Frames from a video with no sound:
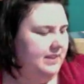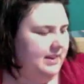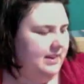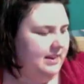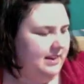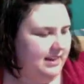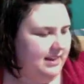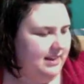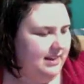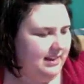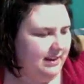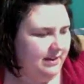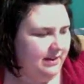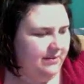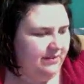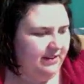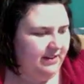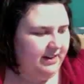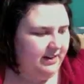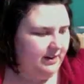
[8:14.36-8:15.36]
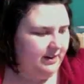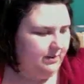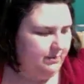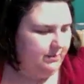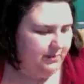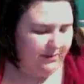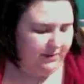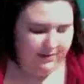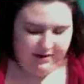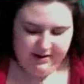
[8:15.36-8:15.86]
That would fit a
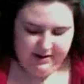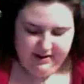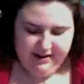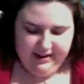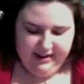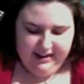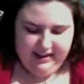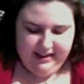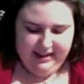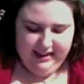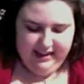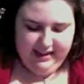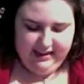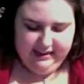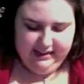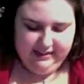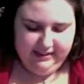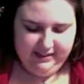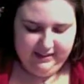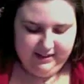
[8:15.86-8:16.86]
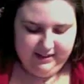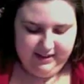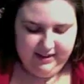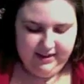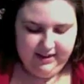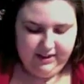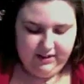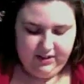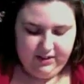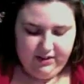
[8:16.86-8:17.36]
newborn, and to
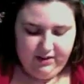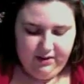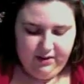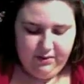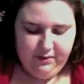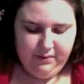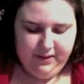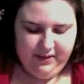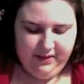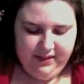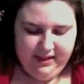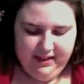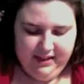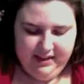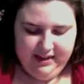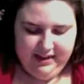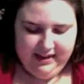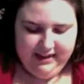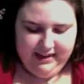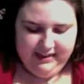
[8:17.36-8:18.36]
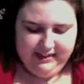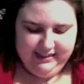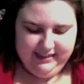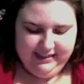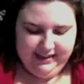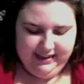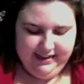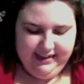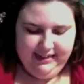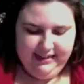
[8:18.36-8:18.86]
go with it, I
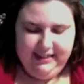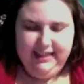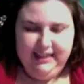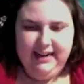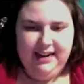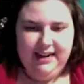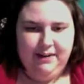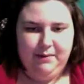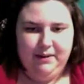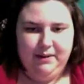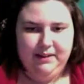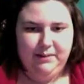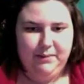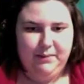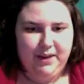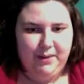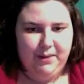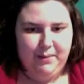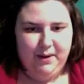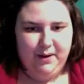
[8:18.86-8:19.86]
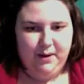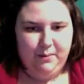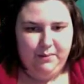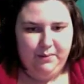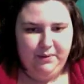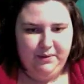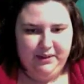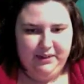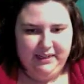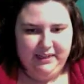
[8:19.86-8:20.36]
decided that I wanted to make a pair of
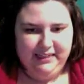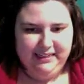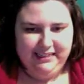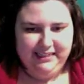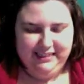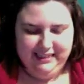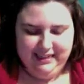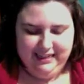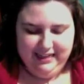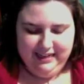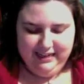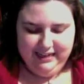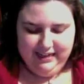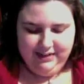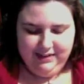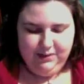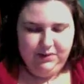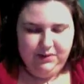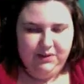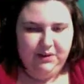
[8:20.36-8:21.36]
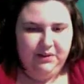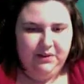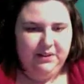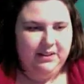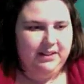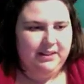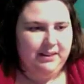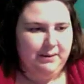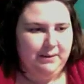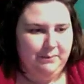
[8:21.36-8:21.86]
booties. So
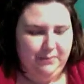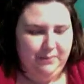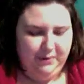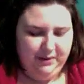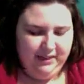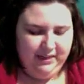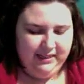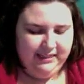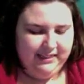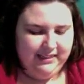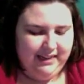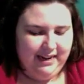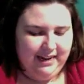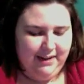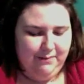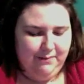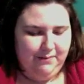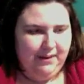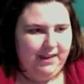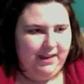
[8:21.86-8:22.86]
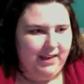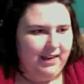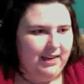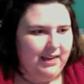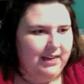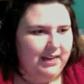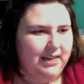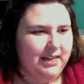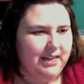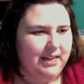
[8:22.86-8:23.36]
the booties that I made,
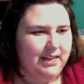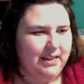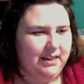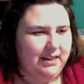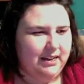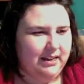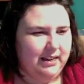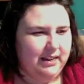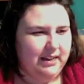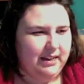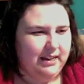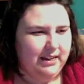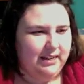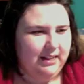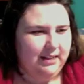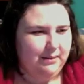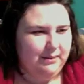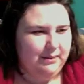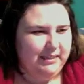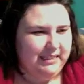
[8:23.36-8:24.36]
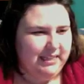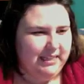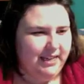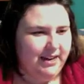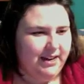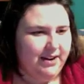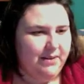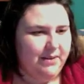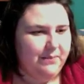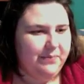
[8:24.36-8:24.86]
let me see here,
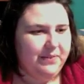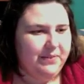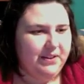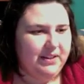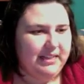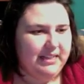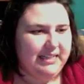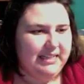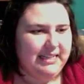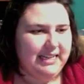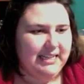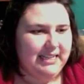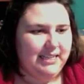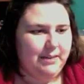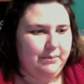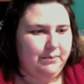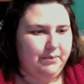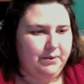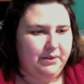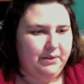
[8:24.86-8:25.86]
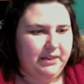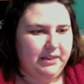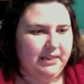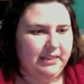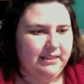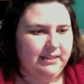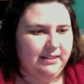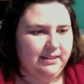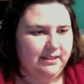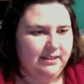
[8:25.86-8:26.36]
they're the Daisy Booties,
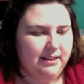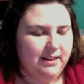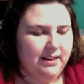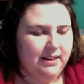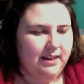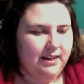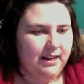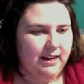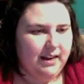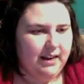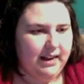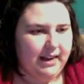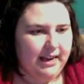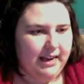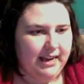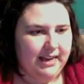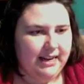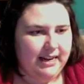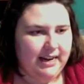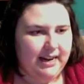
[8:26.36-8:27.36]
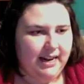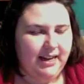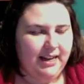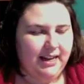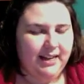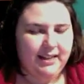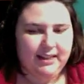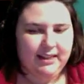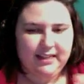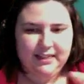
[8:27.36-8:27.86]
and I got
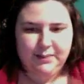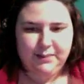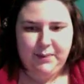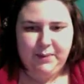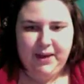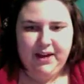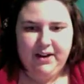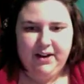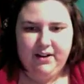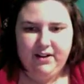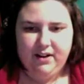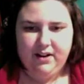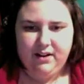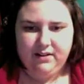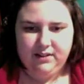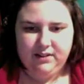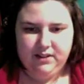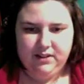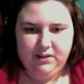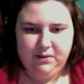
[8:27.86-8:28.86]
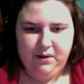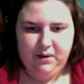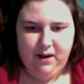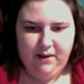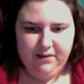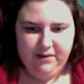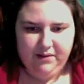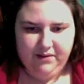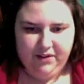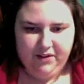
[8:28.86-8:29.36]
this pattern also off of
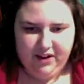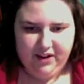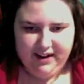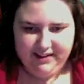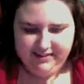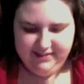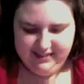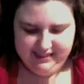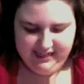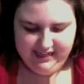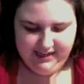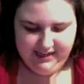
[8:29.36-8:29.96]
Craftsy.